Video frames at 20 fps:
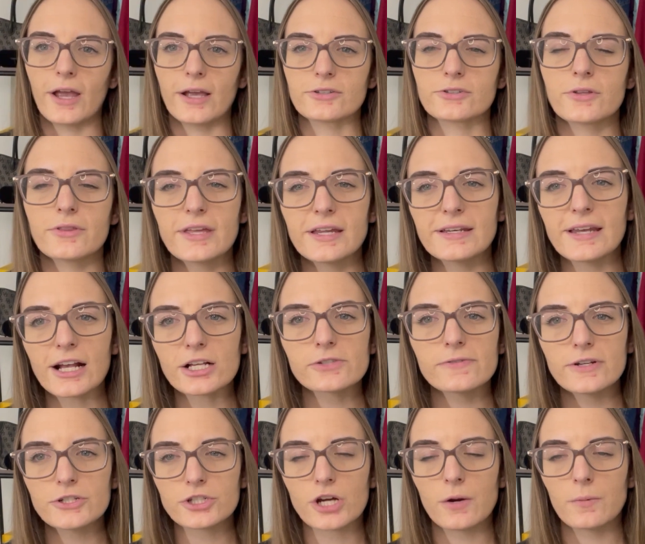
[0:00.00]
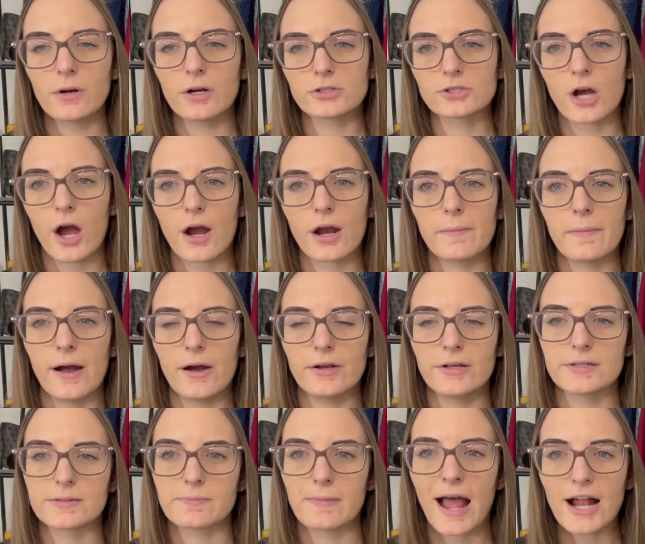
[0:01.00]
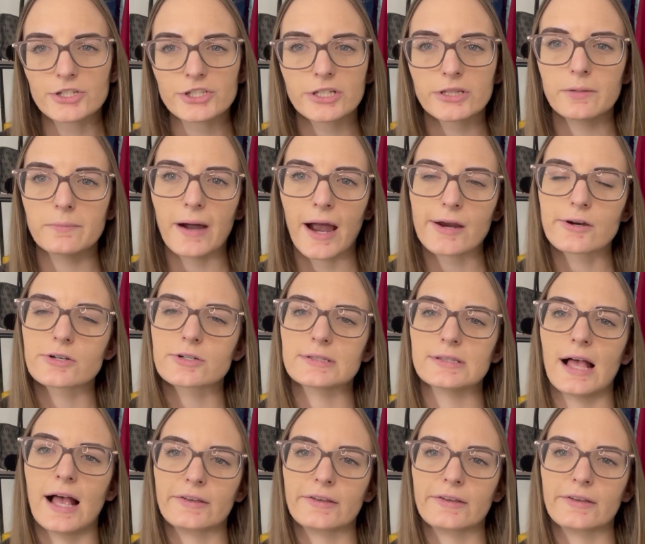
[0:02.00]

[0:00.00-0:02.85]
Okay, so the next feature I want to talk about is matching the buyer's